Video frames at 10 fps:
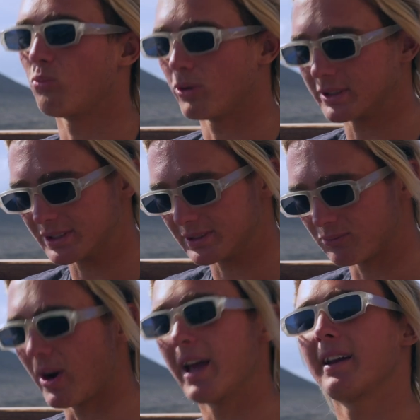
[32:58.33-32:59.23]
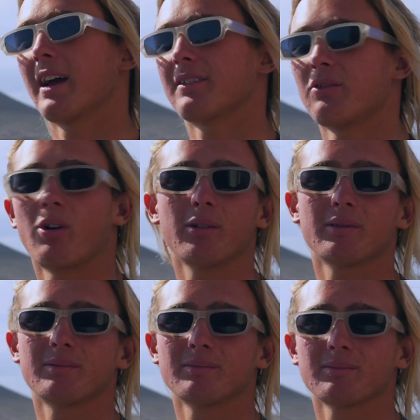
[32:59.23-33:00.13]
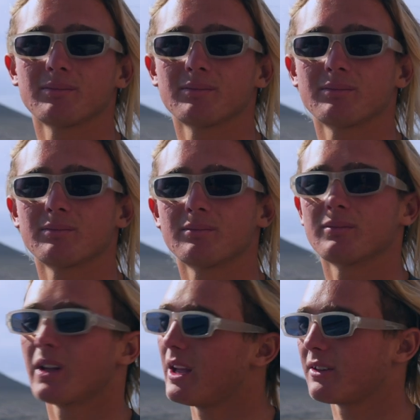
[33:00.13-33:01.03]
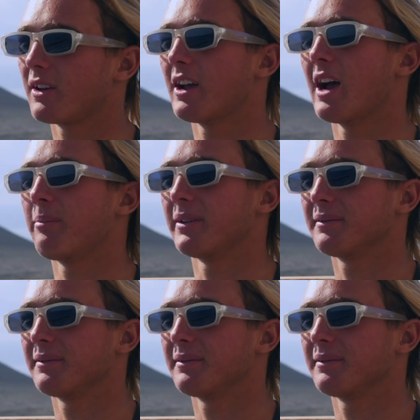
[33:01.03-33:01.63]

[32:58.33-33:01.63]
was riding as I rode, it's gonna happen.